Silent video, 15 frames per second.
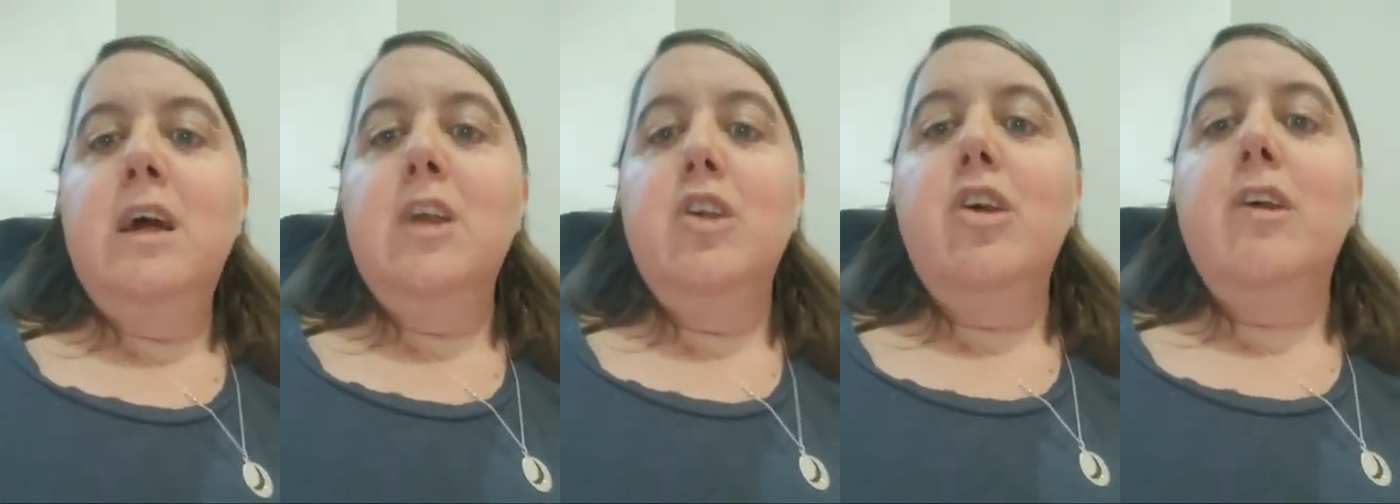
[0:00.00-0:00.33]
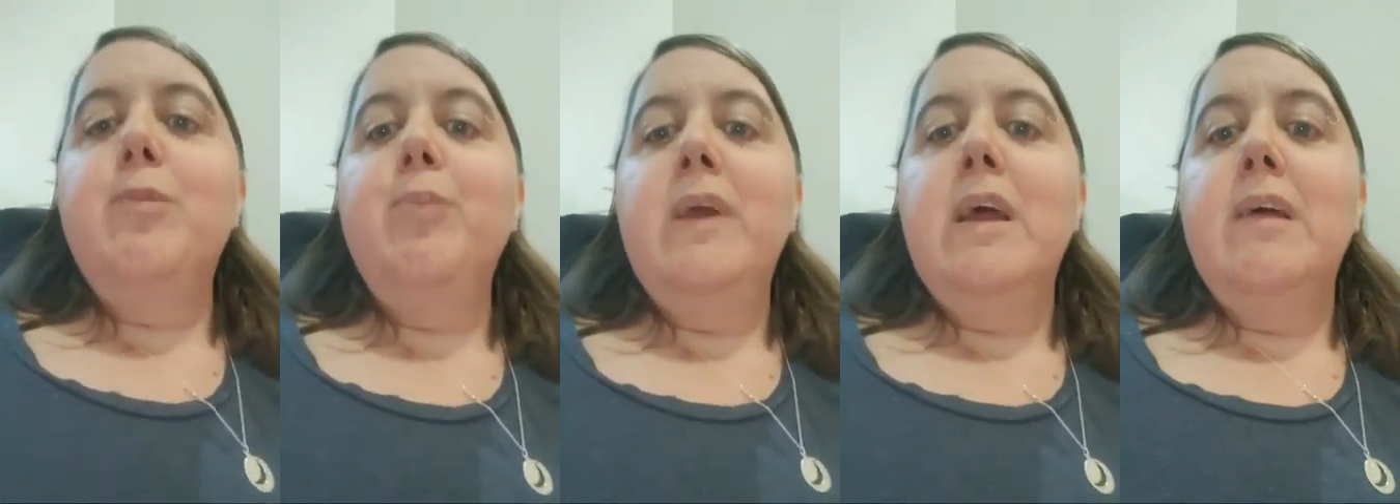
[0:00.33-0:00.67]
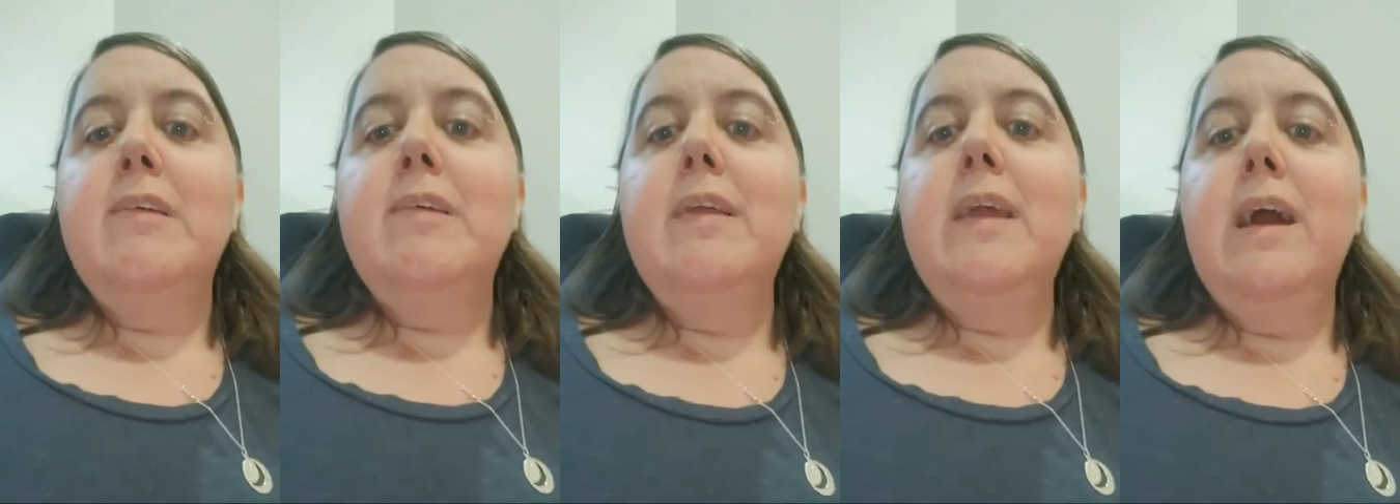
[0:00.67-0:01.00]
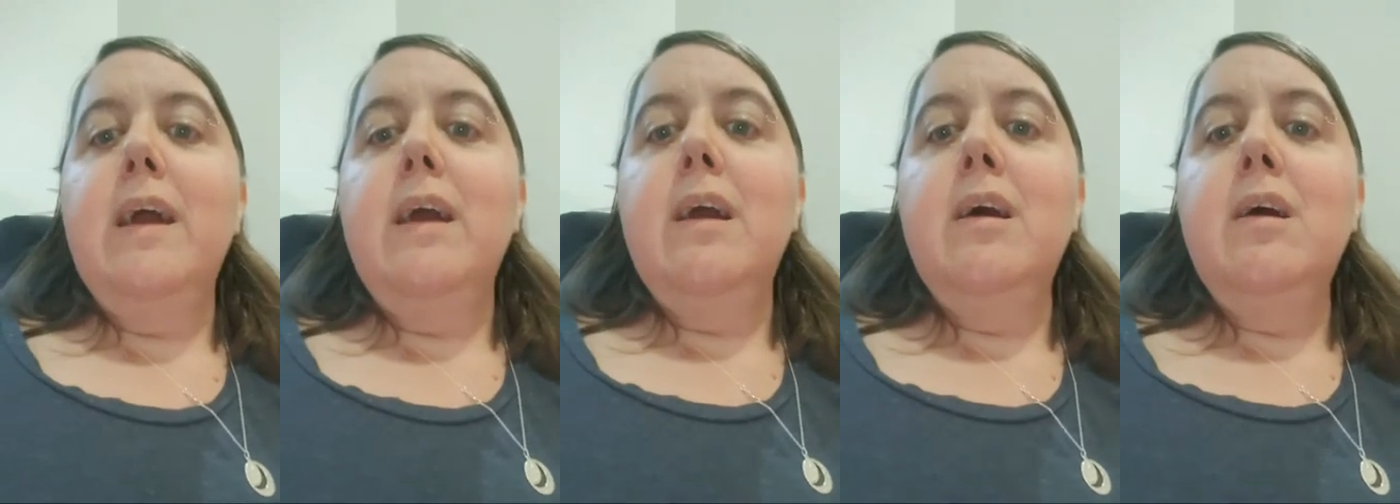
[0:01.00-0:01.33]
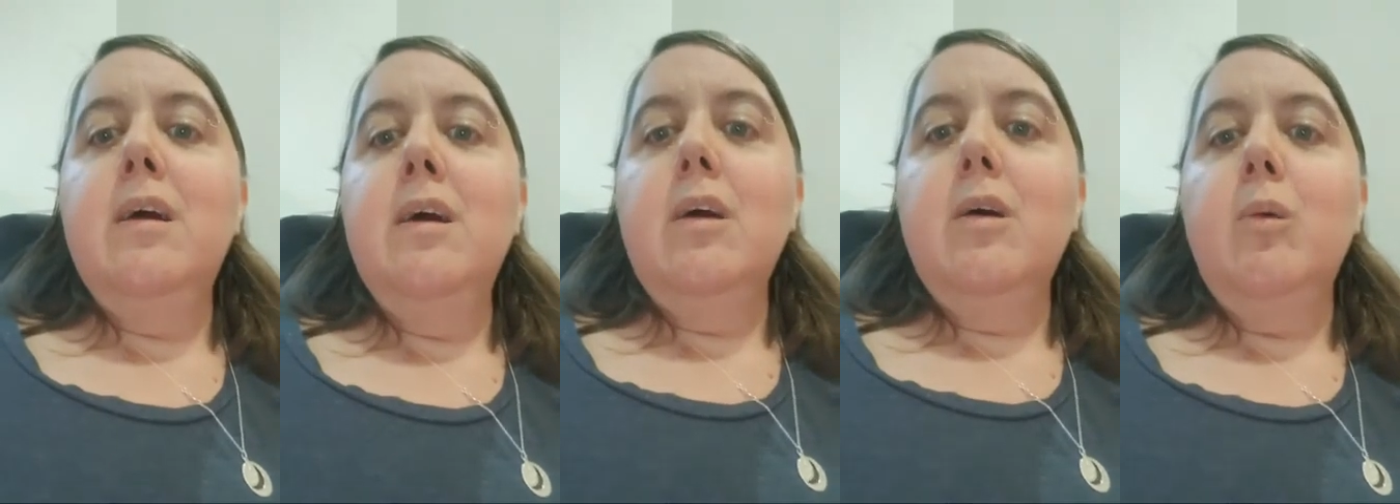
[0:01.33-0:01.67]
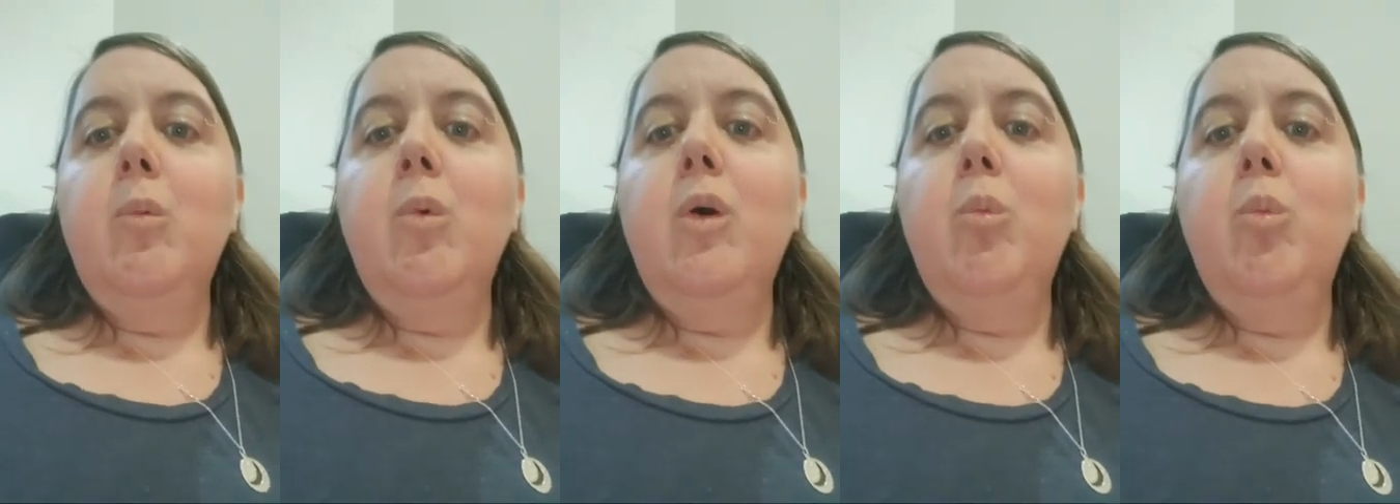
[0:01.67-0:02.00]
just because they
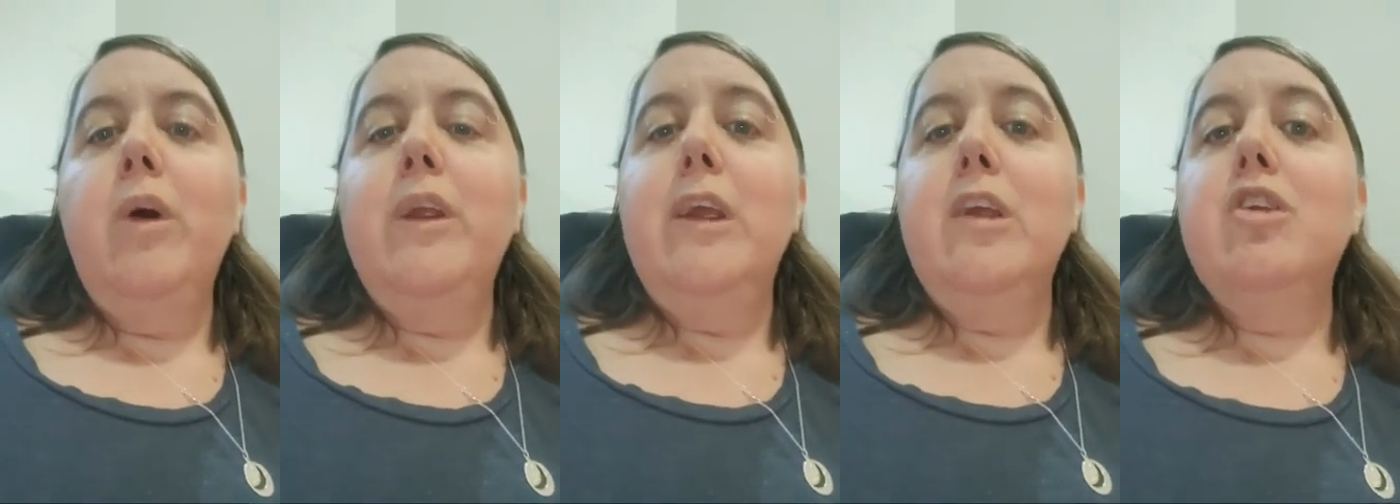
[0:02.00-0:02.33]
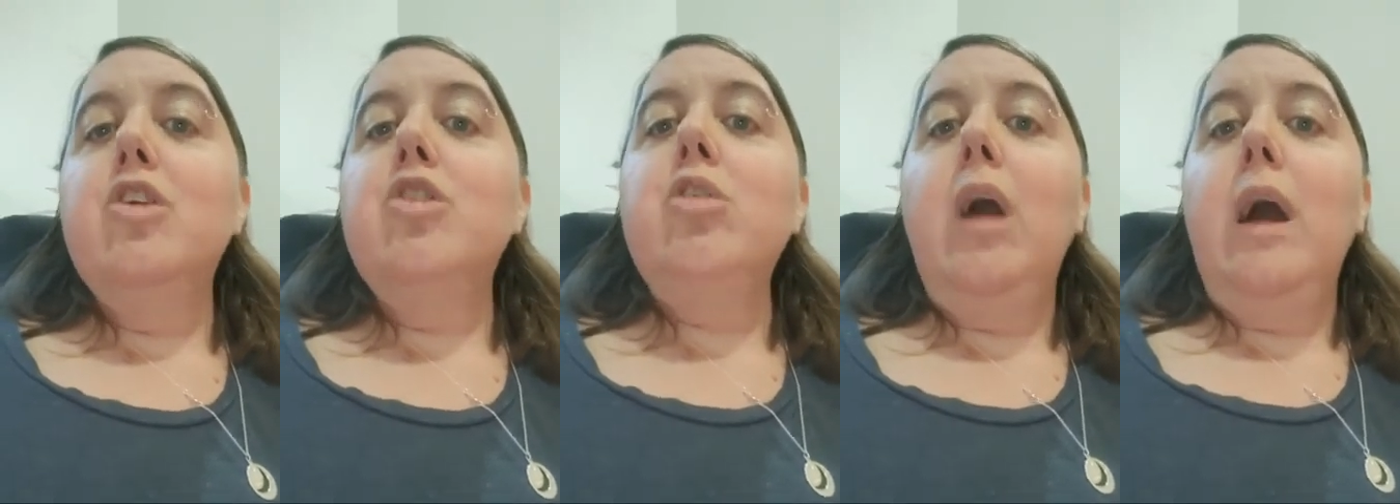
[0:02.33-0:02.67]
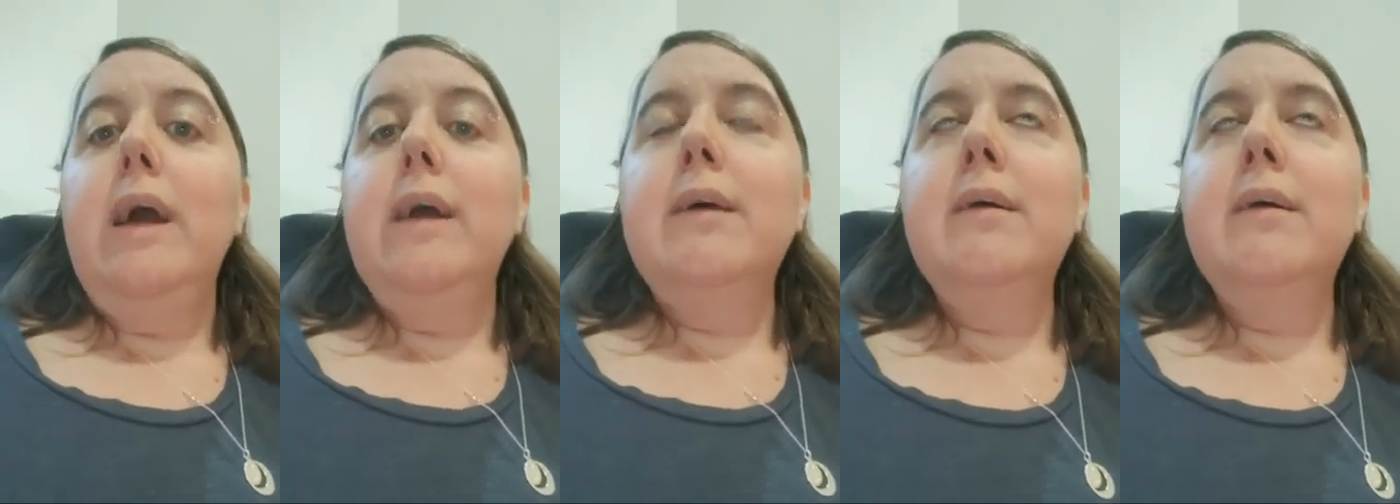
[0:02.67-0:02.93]
weren't wanting to try.